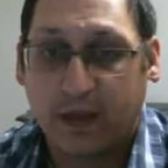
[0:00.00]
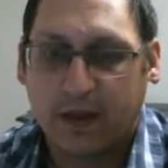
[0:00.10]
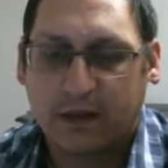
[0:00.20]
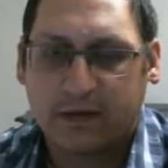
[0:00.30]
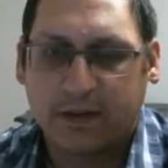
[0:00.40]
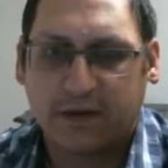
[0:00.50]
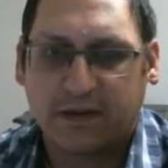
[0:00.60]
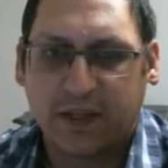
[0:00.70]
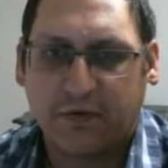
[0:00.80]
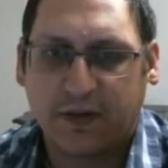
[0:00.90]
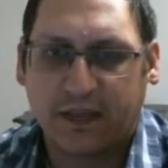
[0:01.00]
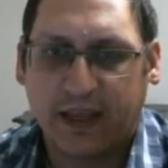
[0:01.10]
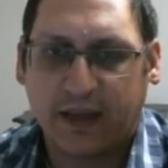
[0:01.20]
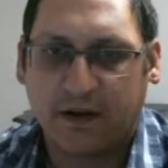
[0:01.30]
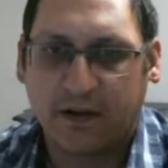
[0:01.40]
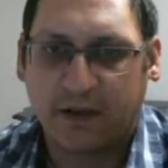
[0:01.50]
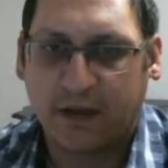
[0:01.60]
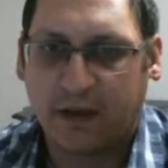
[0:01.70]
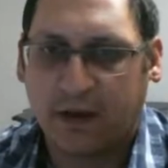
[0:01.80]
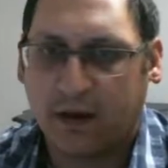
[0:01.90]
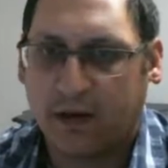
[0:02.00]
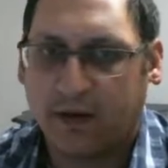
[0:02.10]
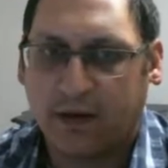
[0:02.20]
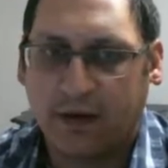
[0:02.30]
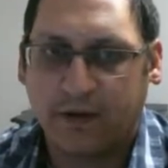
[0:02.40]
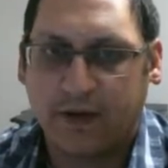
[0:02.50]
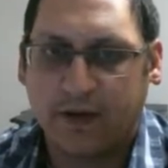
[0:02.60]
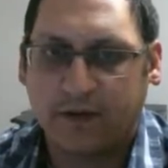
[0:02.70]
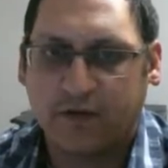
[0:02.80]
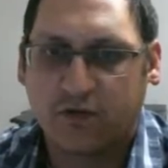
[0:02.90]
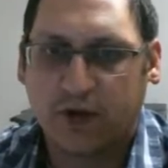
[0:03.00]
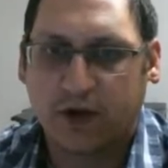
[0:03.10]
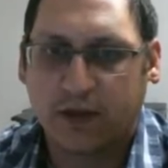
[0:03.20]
It's a little different take on the Instruct